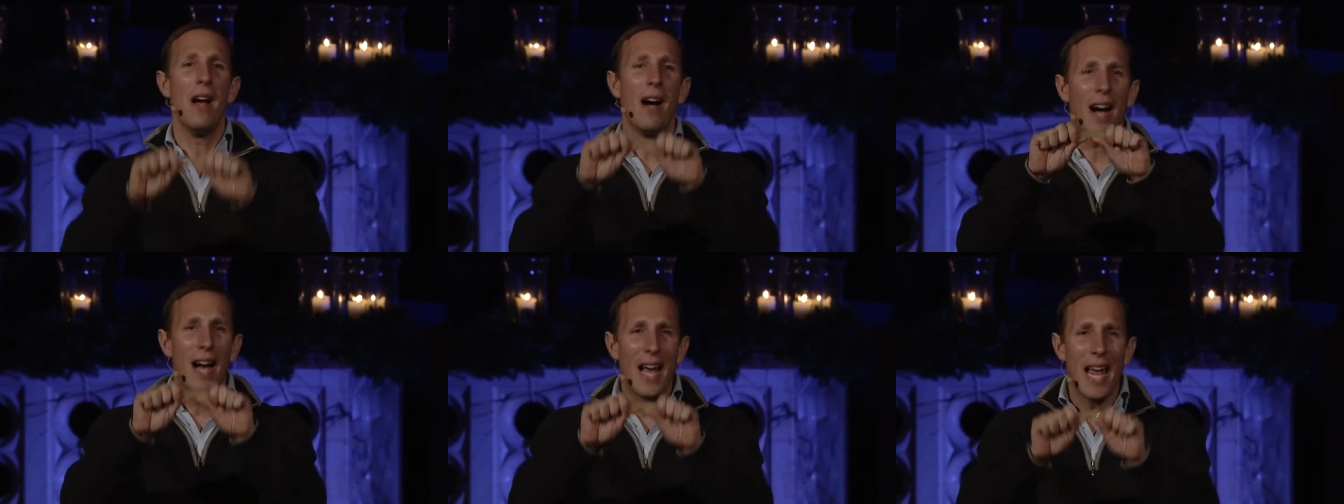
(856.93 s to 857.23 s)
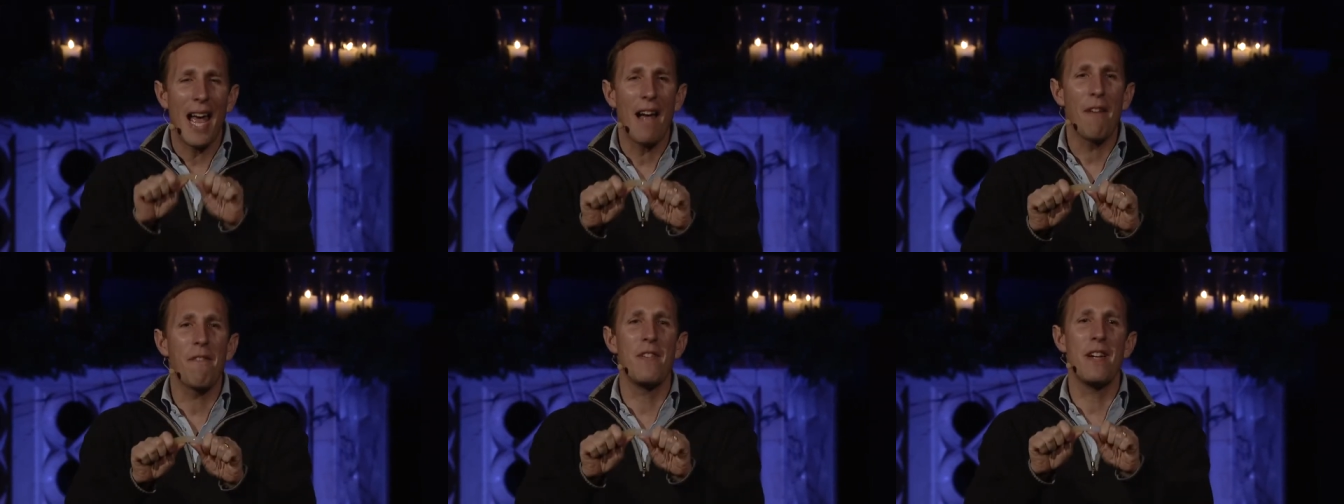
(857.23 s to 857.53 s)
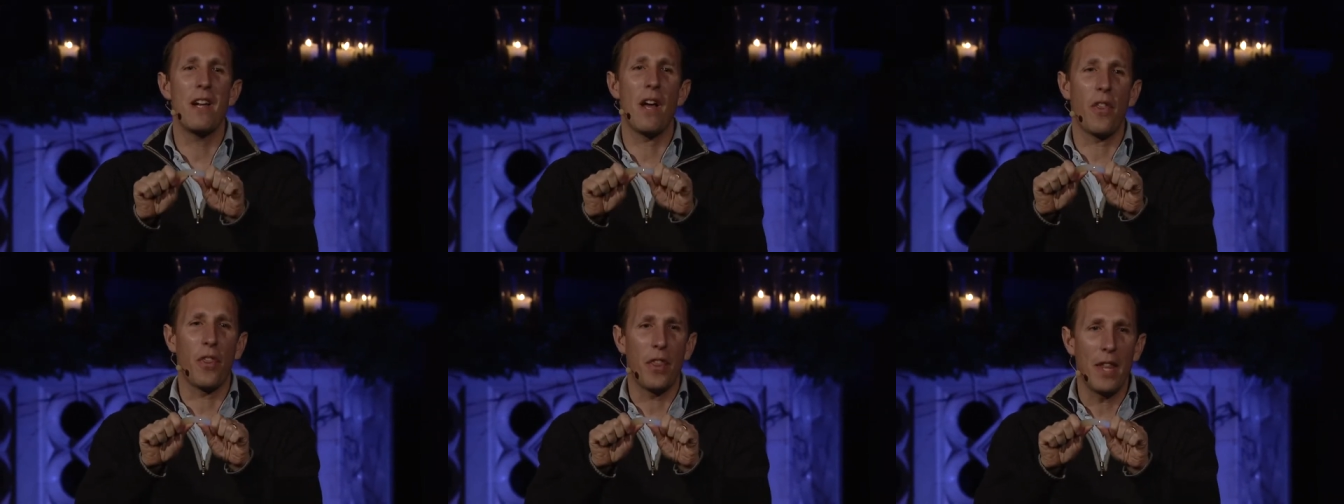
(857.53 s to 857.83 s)
I have
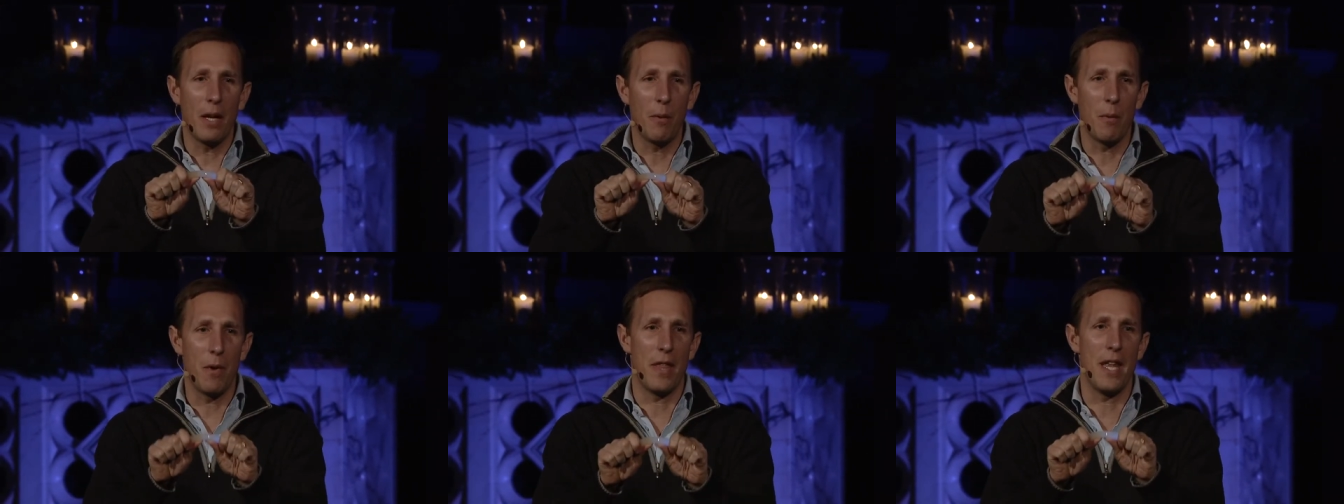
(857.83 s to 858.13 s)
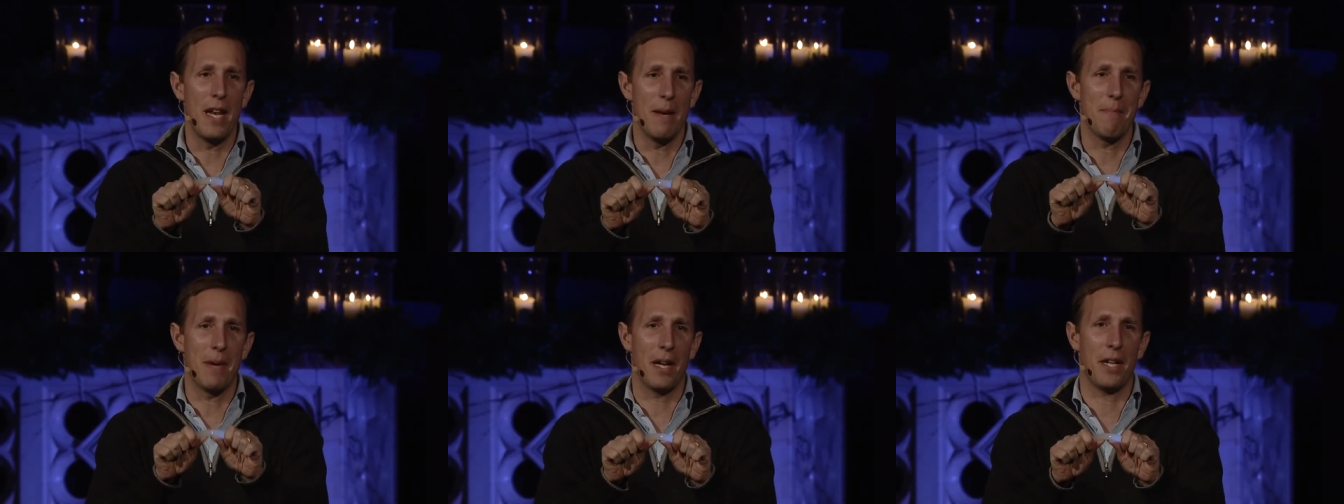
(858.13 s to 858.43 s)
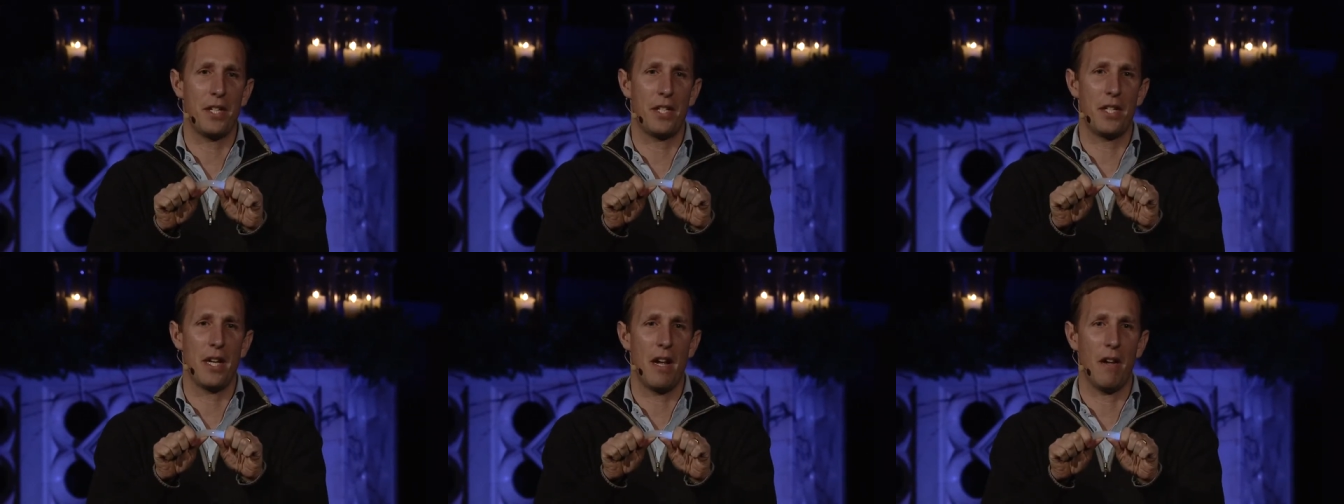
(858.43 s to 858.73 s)
nothing within
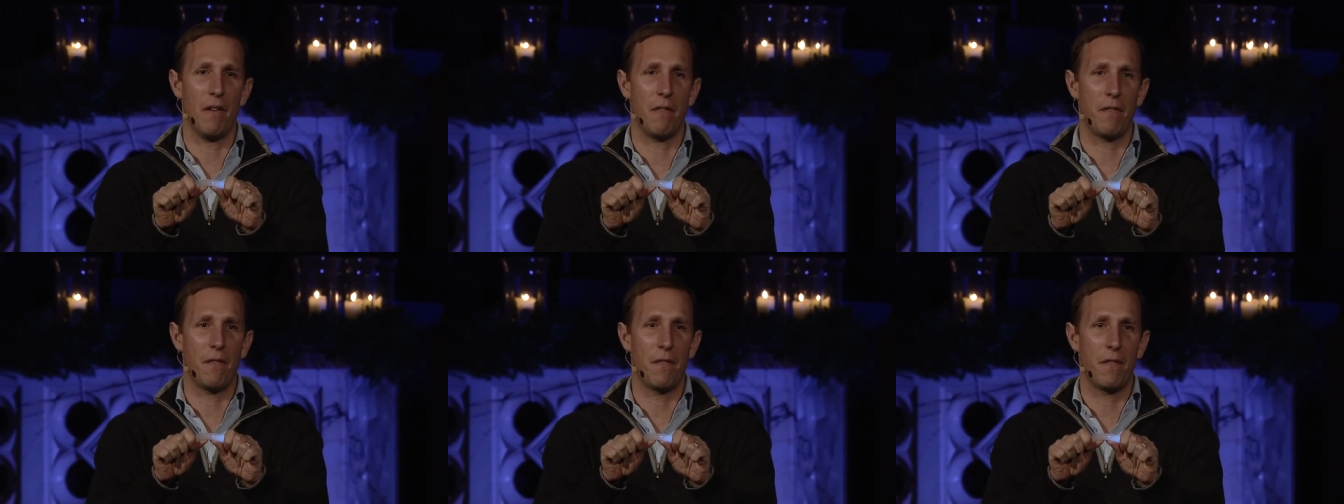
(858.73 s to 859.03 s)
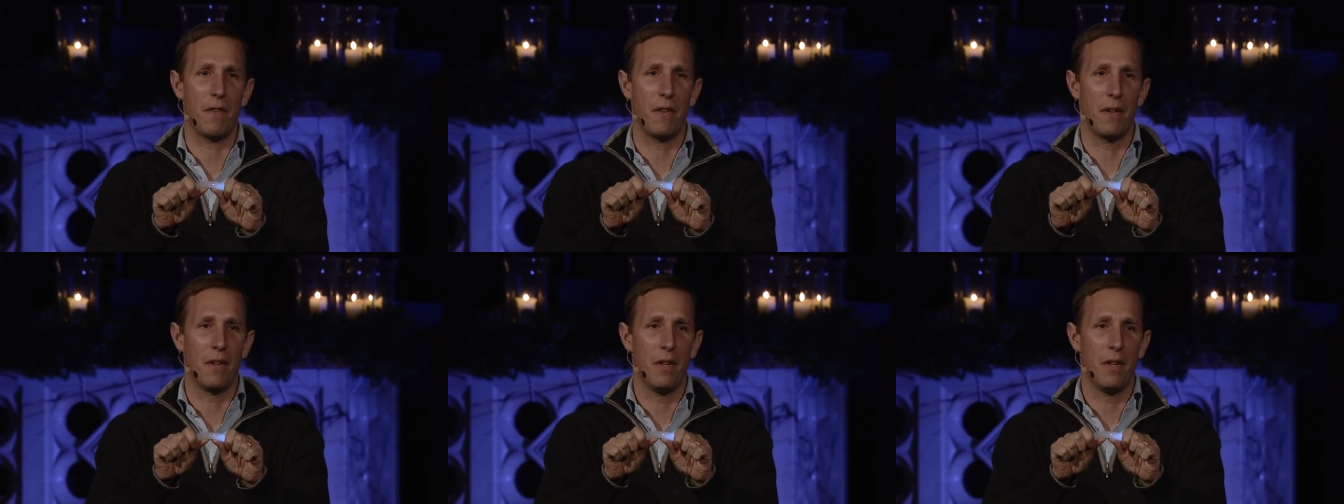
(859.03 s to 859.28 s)
myself.